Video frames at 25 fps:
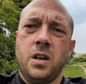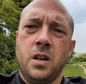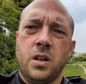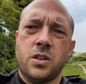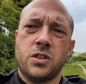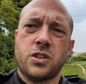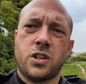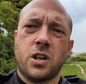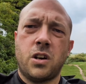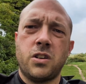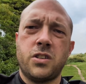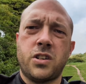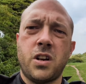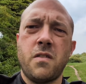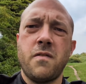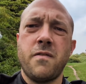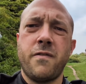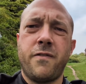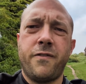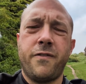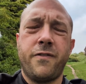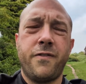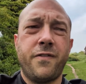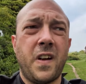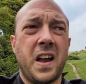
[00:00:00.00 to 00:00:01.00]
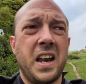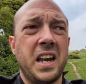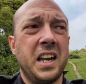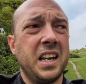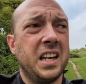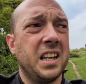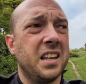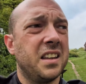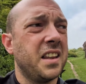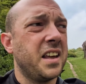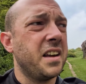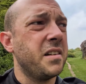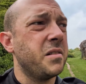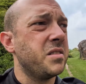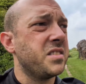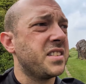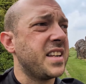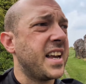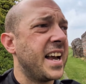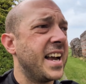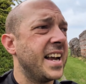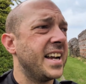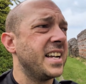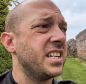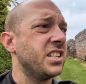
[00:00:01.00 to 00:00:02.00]
So I don't think there was
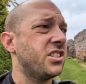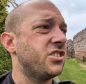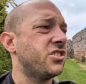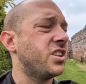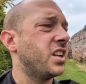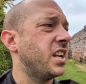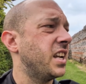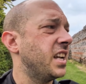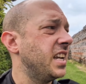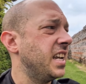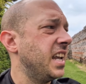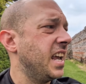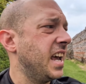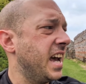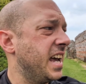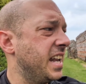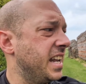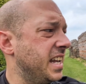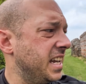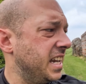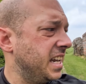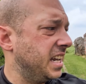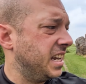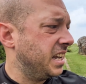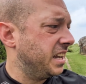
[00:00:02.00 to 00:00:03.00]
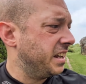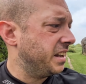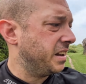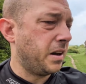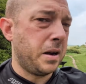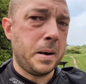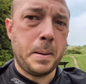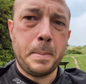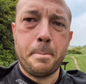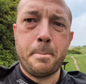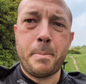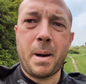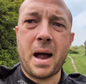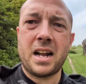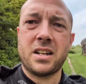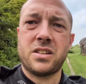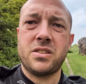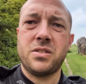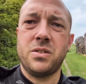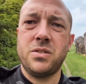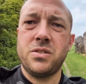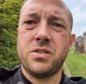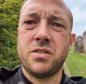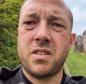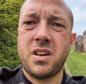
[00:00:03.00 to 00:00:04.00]
actually any like
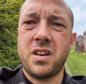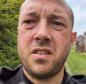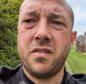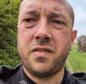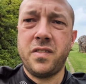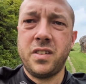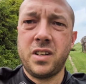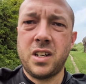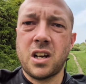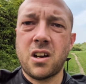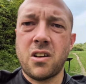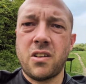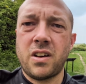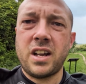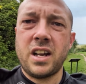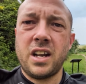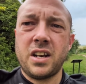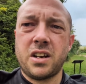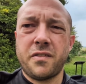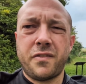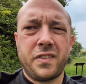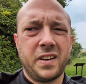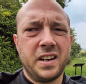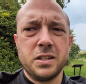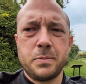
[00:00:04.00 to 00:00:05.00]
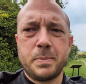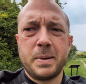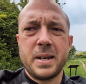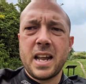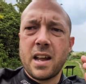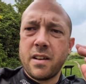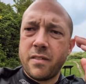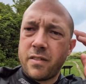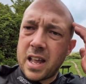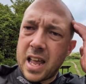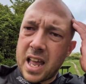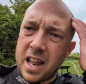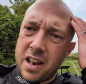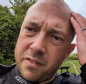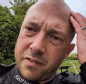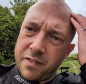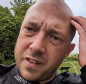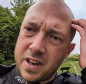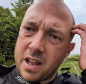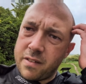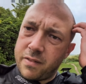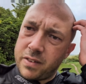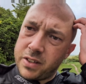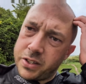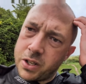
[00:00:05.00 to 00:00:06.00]
battles or anything going on here. I don't think there's been
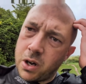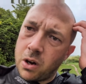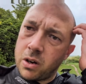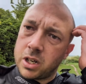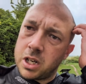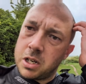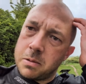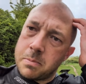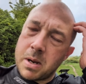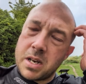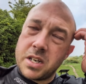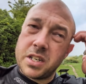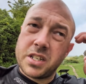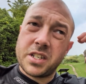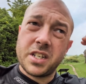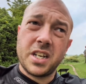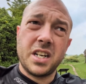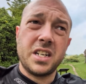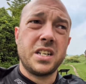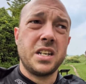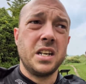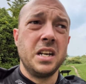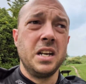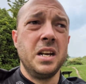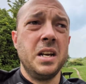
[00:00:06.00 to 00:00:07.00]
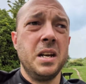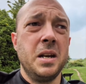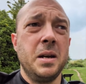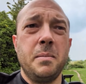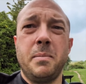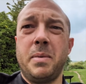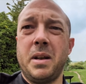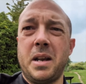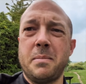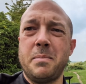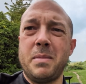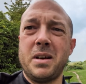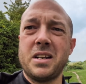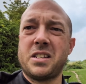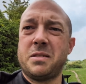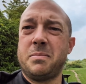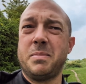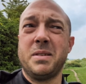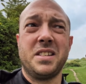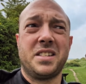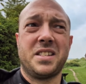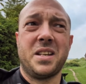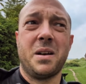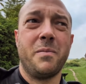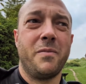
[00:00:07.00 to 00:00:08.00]
anything ever documented, but there must have
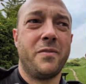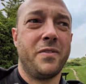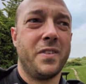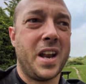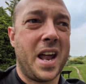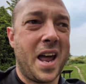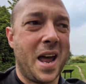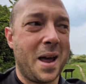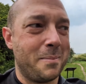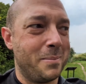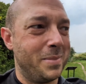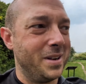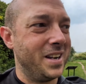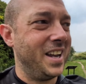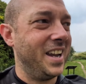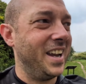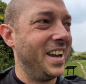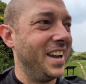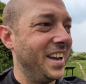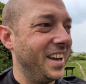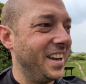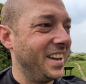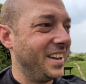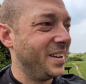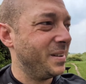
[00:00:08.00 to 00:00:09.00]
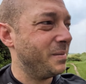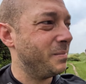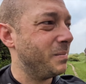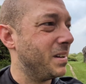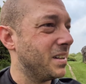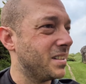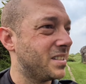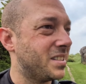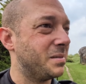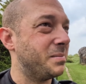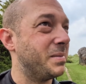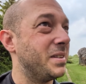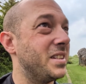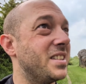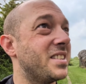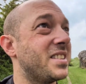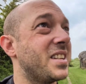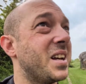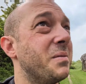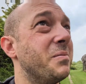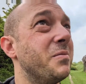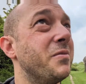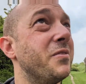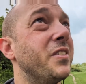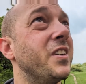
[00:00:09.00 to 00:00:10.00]
been something happen here. Must have been
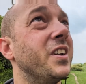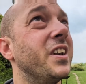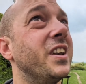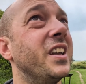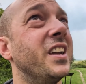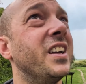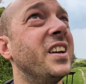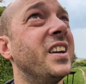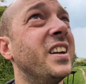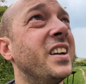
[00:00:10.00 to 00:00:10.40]
something.